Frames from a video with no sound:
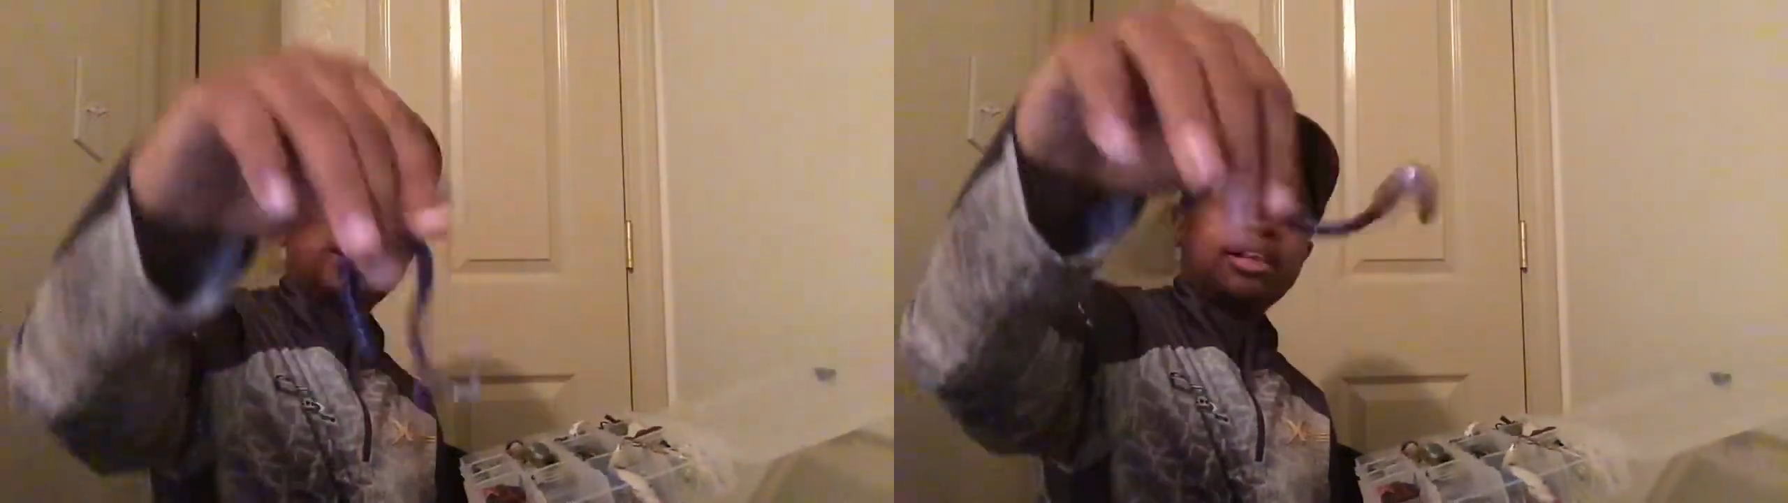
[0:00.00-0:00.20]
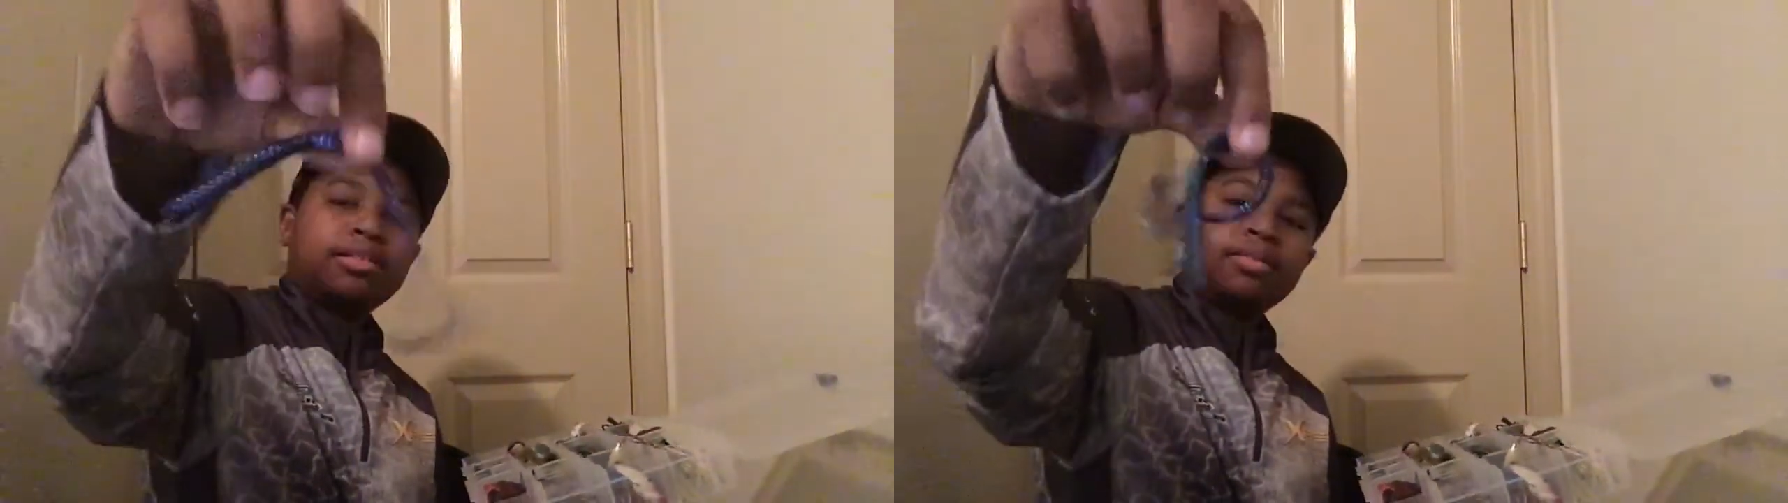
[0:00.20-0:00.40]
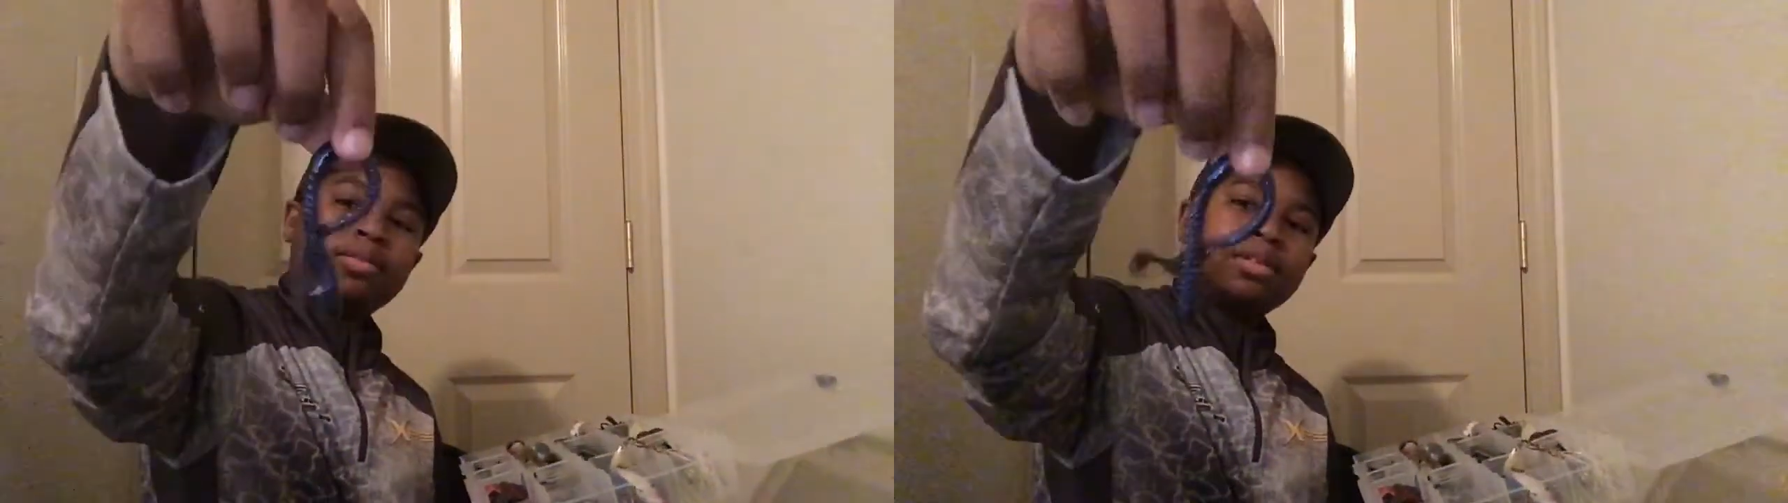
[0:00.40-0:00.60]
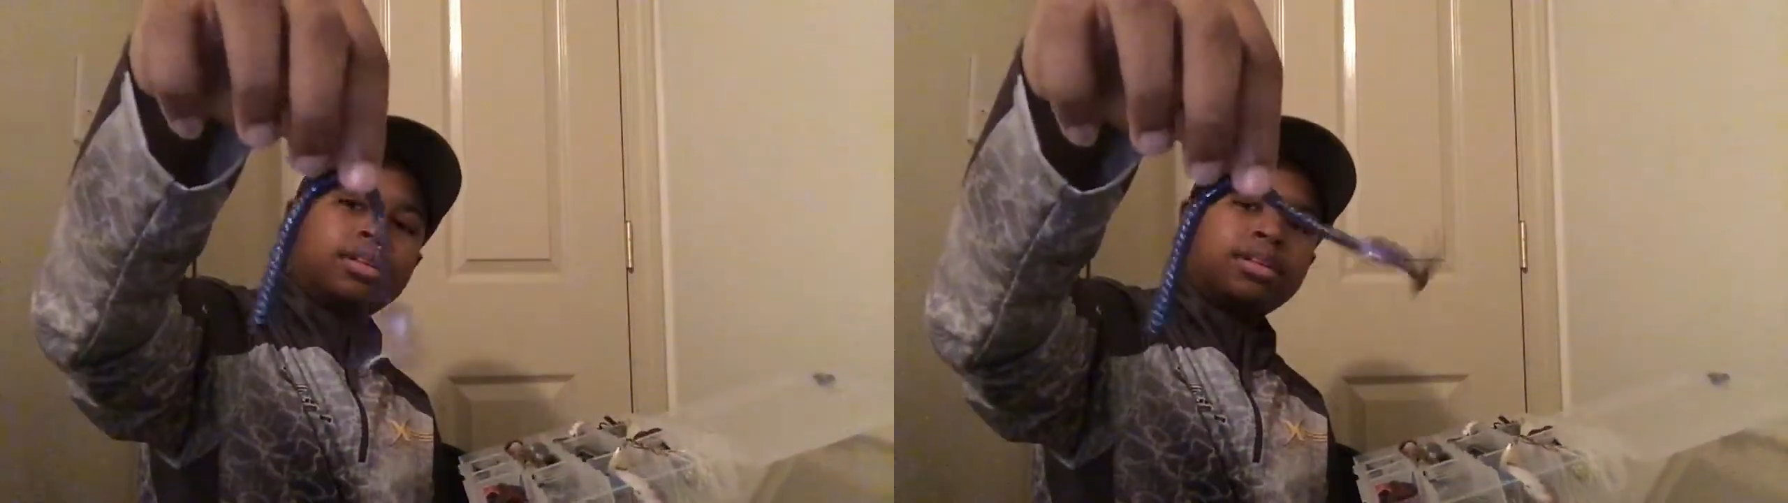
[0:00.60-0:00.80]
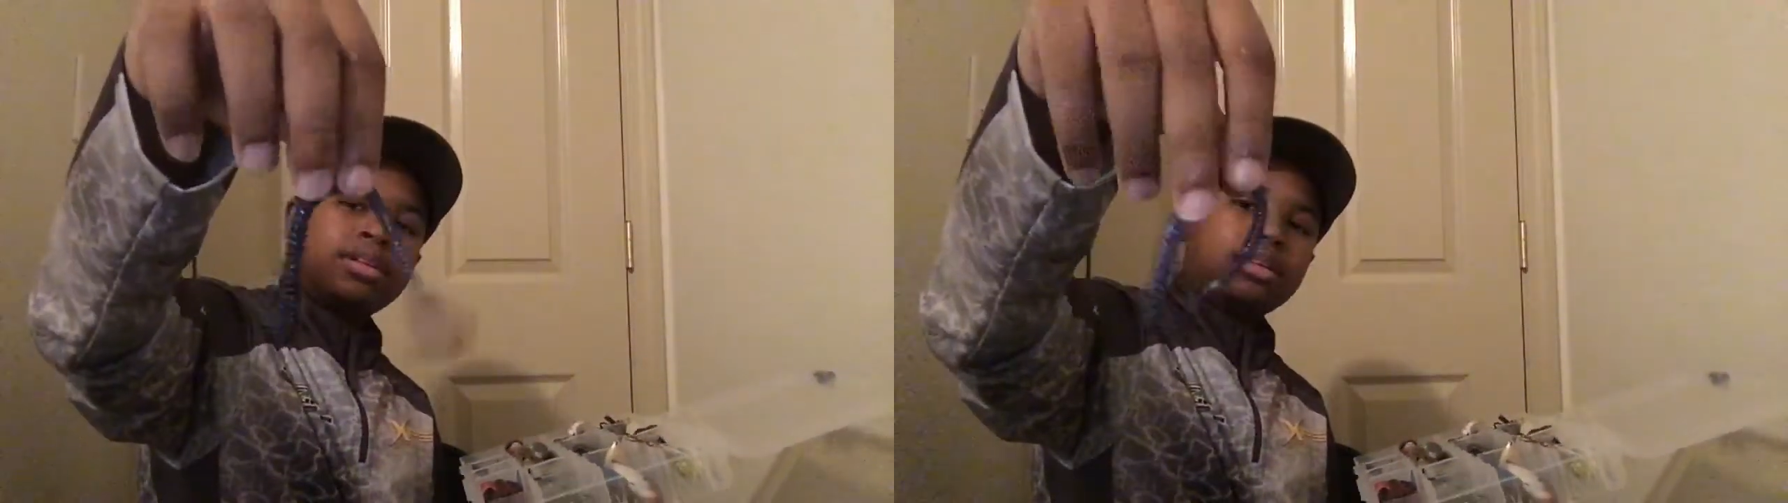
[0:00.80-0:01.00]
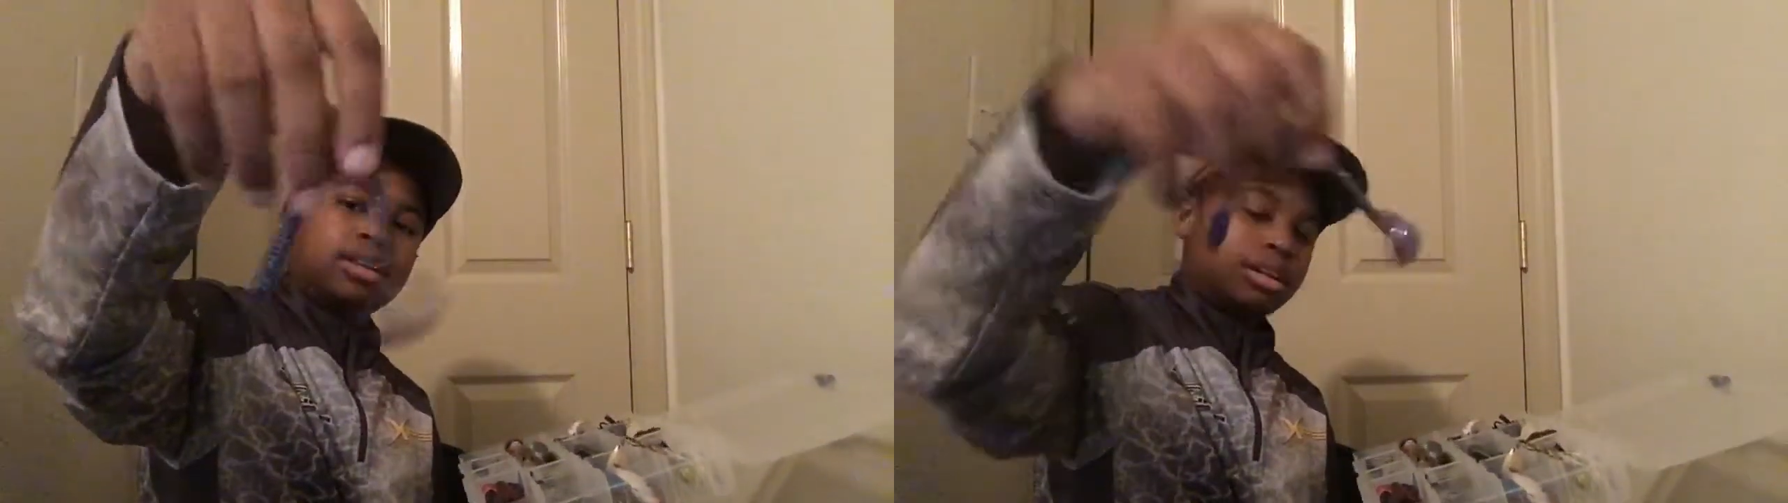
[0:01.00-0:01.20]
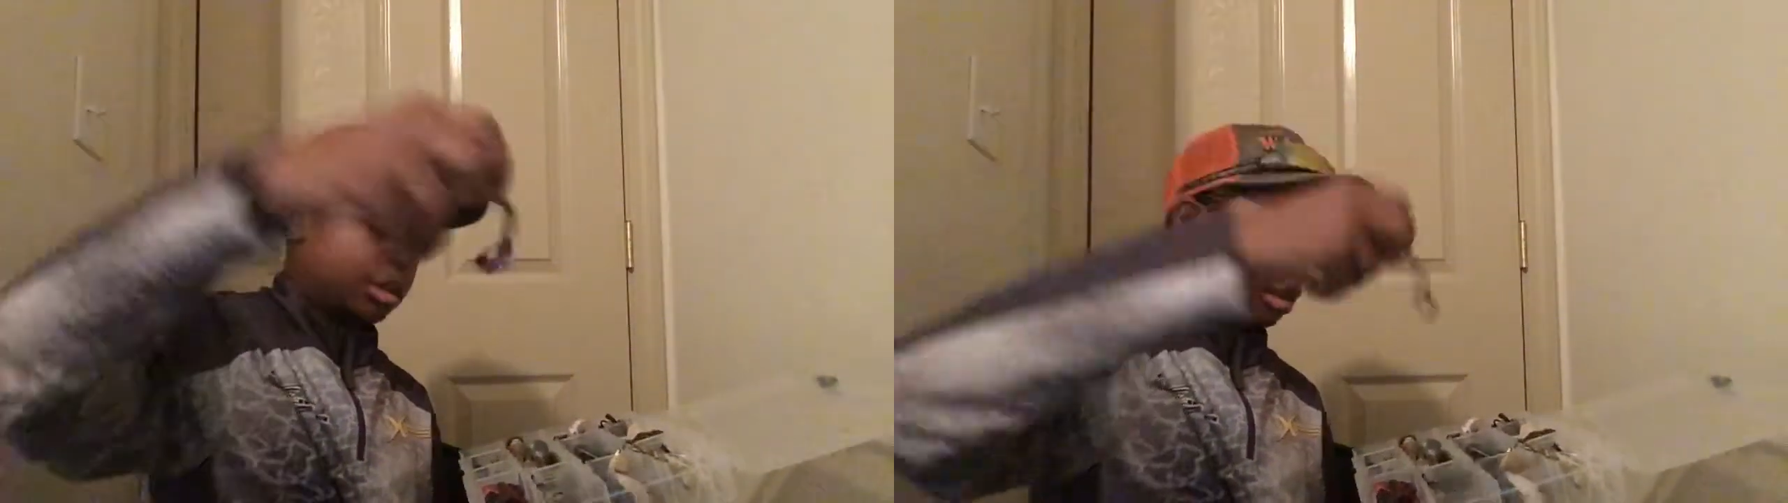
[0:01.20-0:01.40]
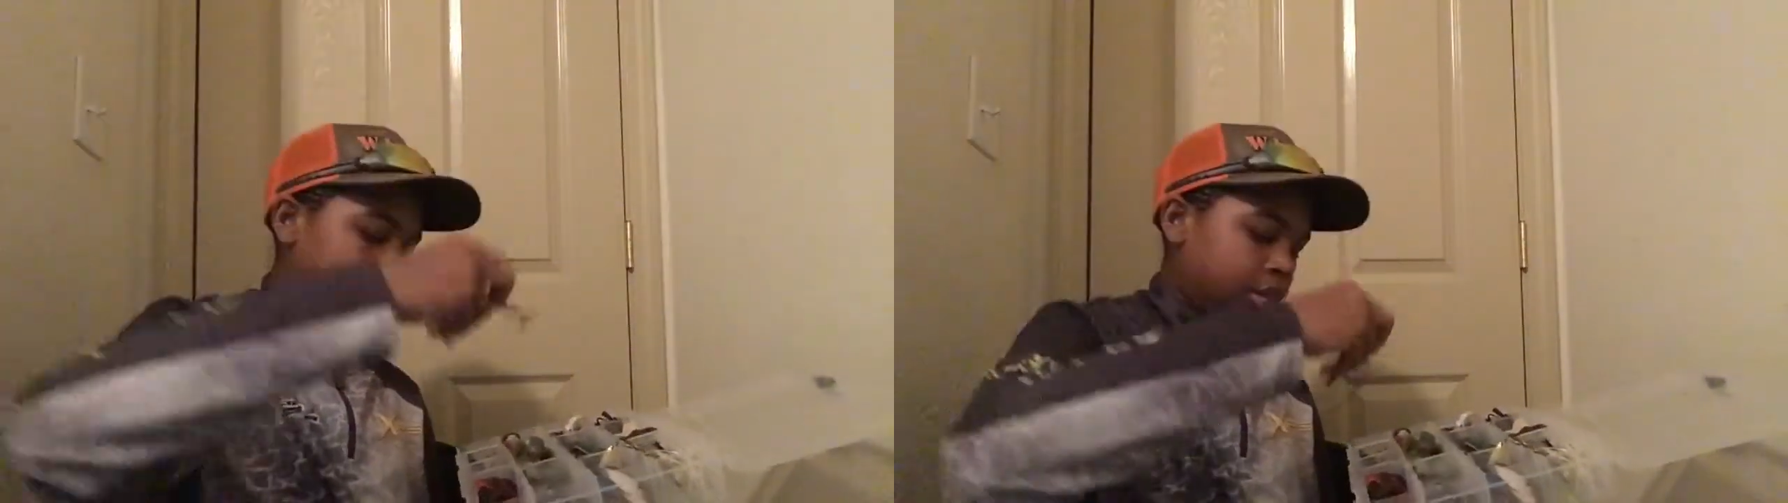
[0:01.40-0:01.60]

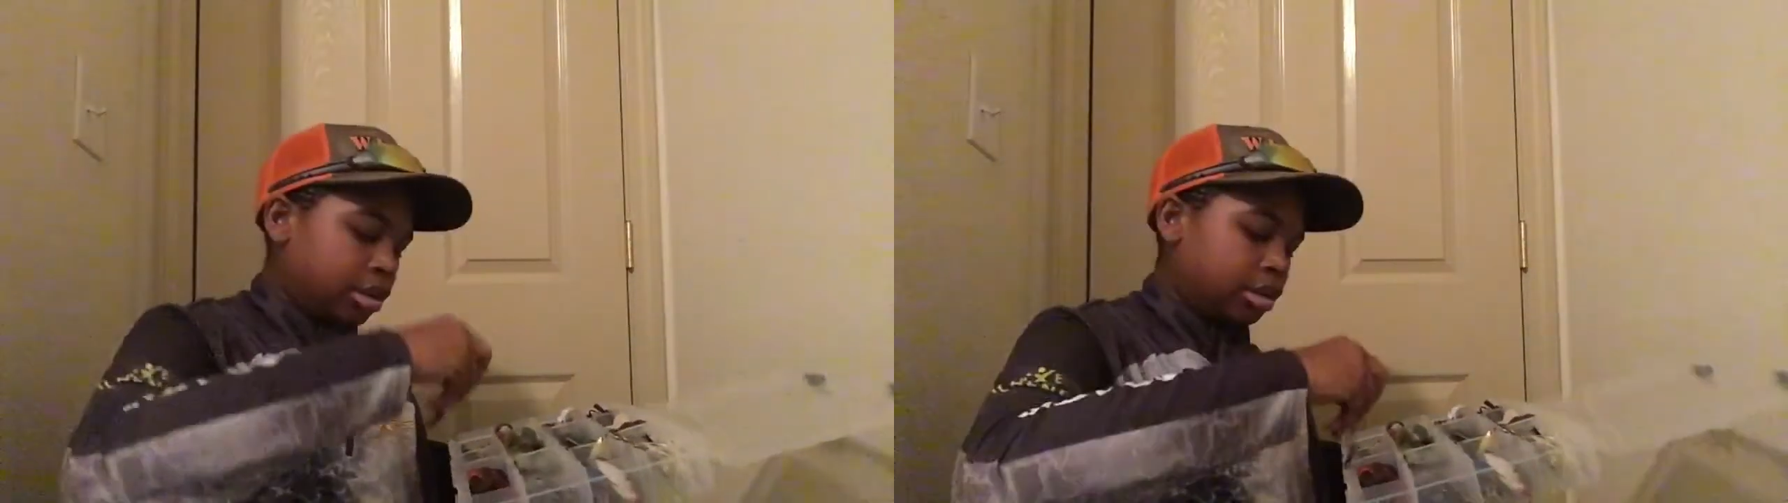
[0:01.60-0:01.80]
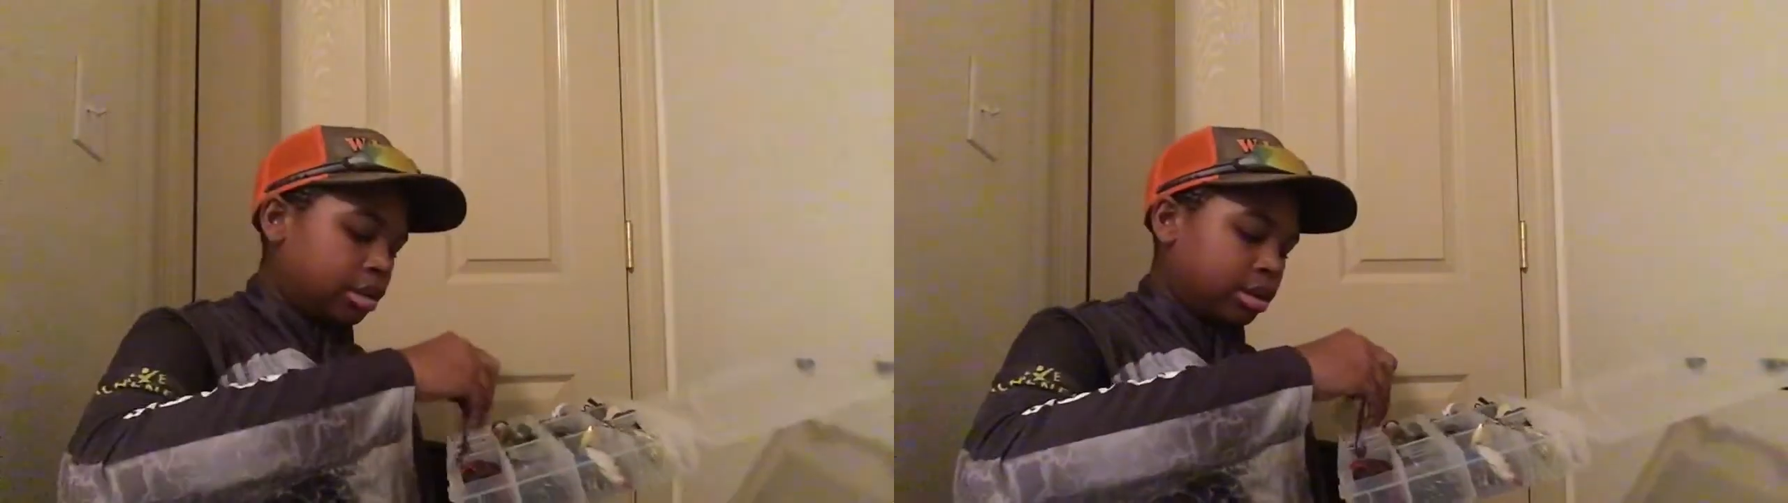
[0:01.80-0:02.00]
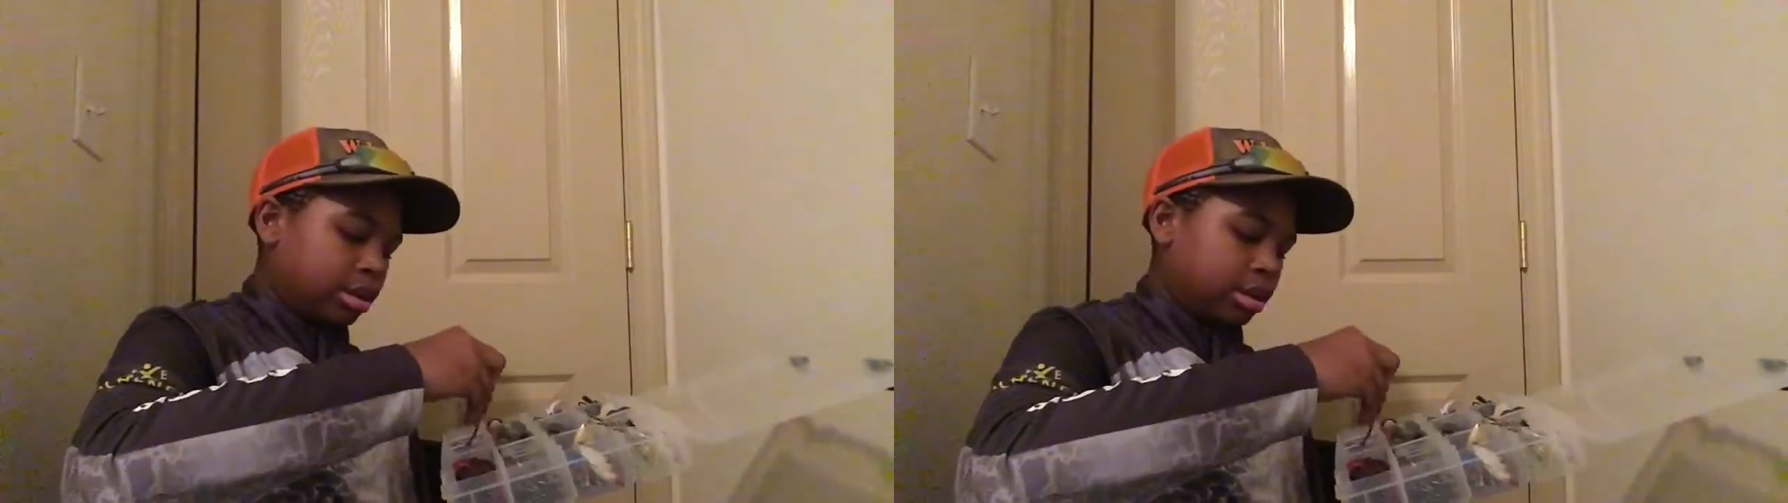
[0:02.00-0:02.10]
got in there.